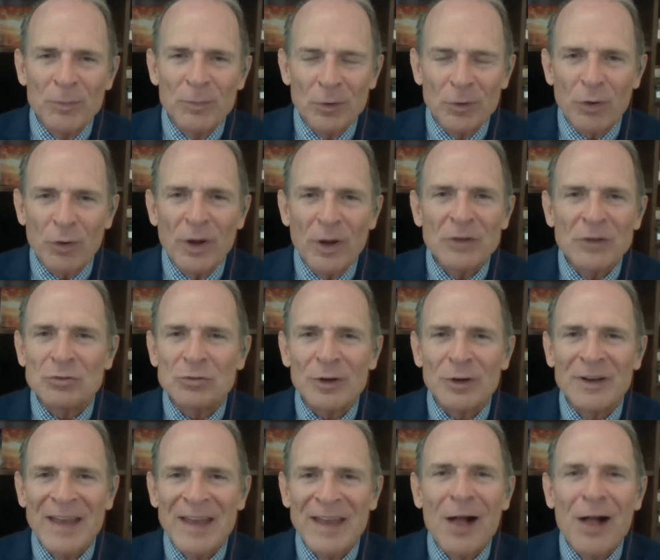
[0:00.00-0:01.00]

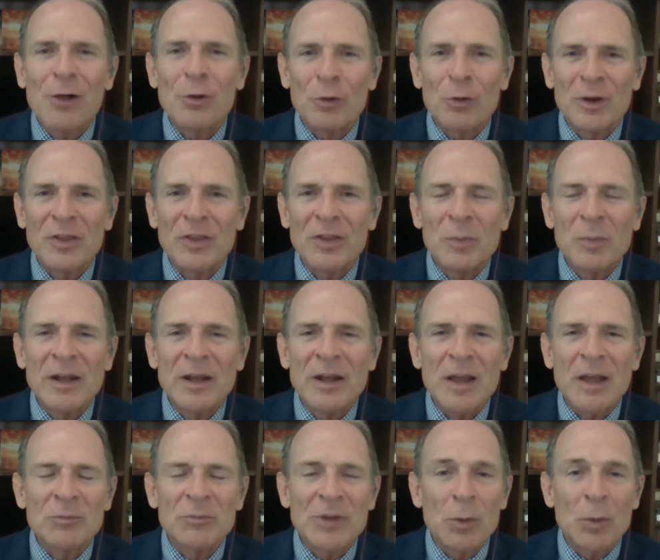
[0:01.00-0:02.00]
cruncher, an algorithm, and it
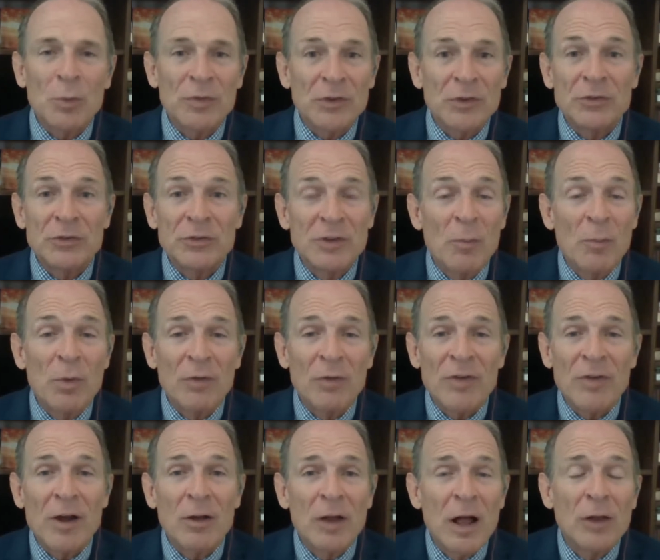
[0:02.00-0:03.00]
comes out with this number
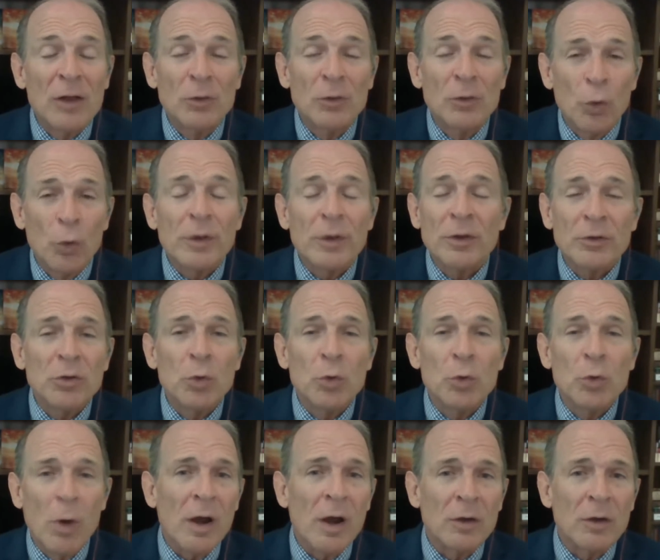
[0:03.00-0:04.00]
of how loyal
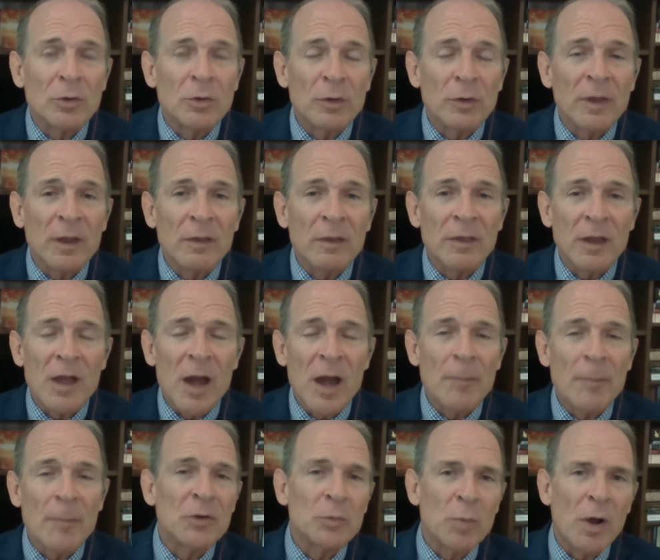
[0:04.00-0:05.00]
you are to the
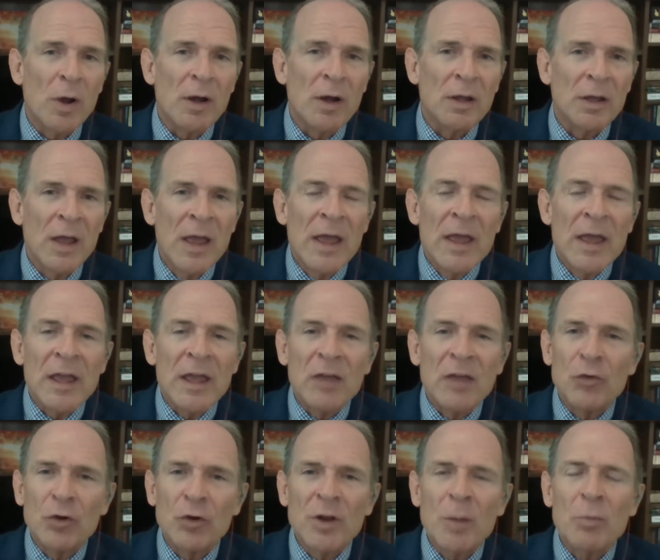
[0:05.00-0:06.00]
Communist Party.
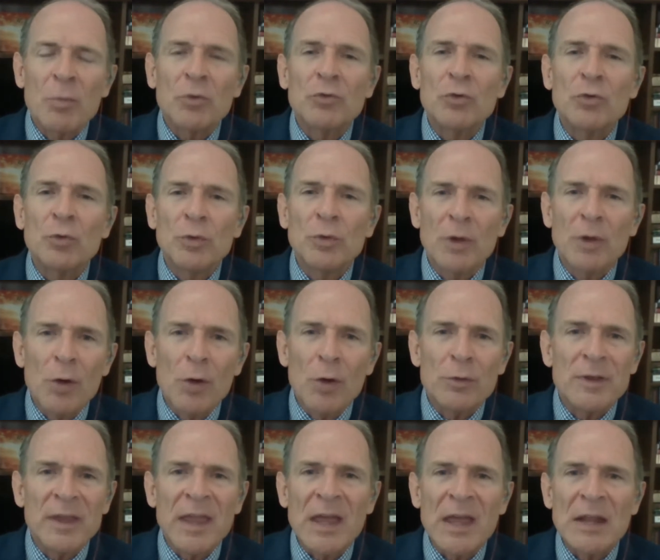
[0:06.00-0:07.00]
If your number's too low,
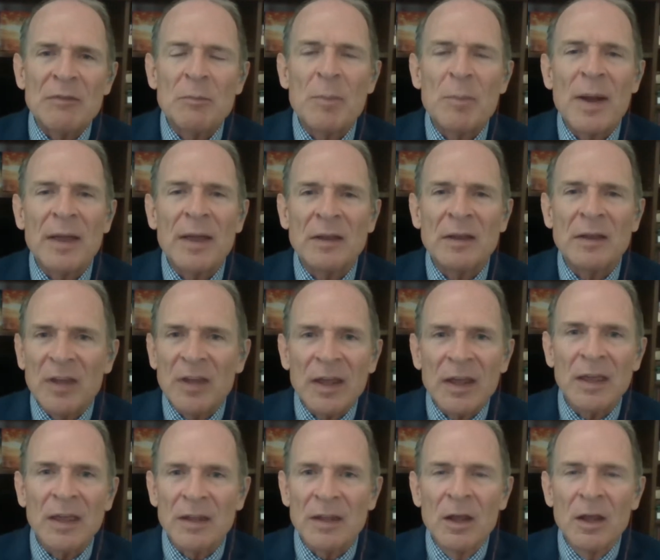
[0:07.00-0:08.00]
you can't even buy a
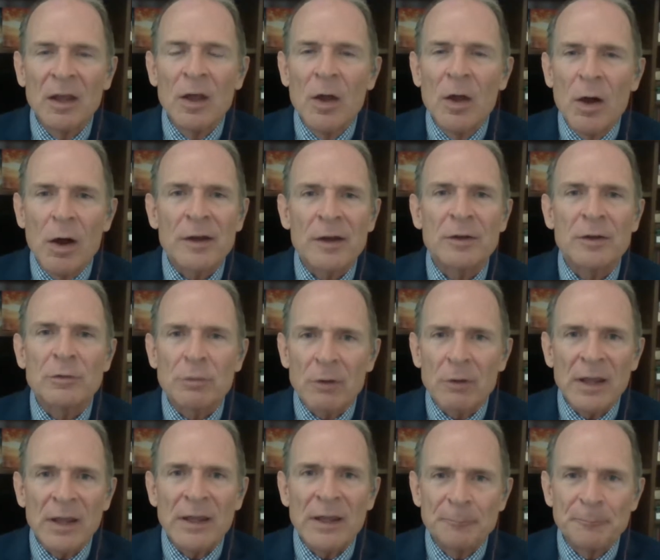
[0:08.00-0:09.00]
ticket on a
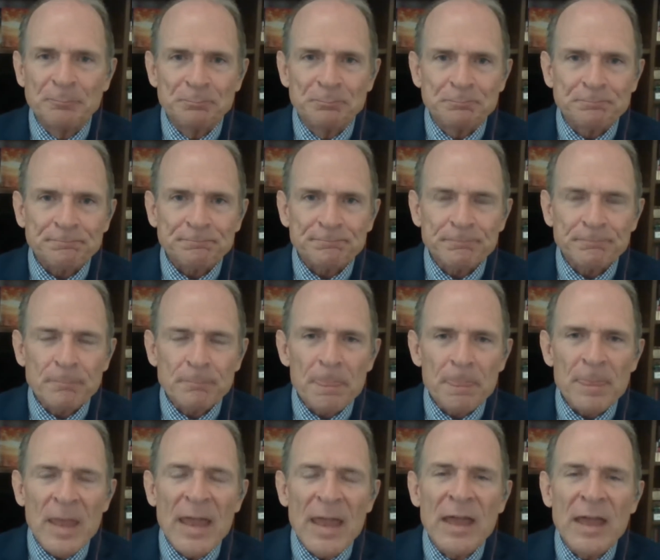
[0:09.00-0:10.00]
train.
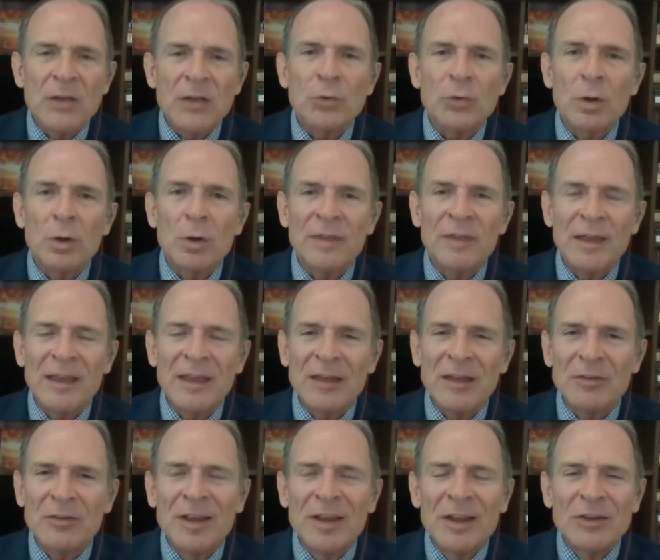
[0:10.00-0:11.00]
And so they
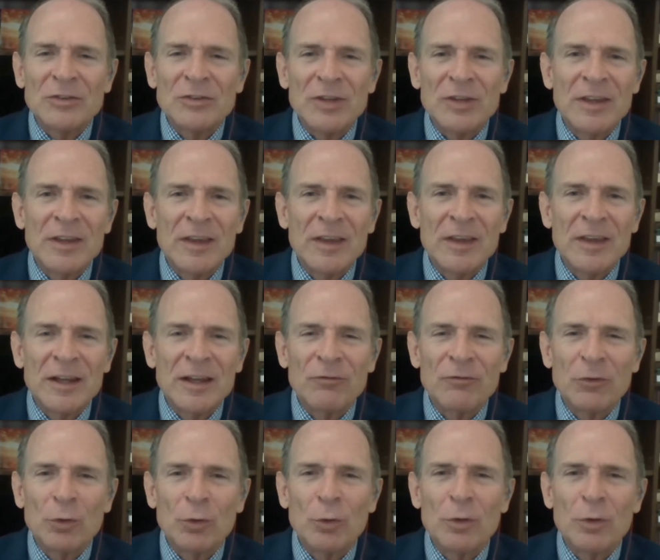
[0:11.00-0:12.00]
even said that
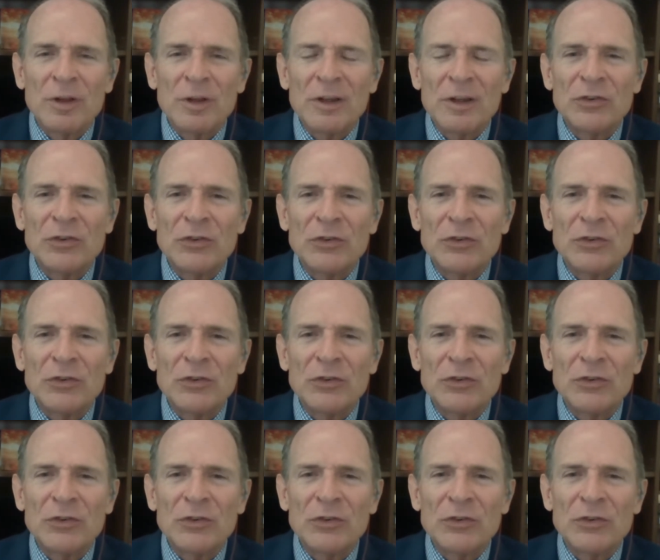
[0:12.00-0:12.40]
if you can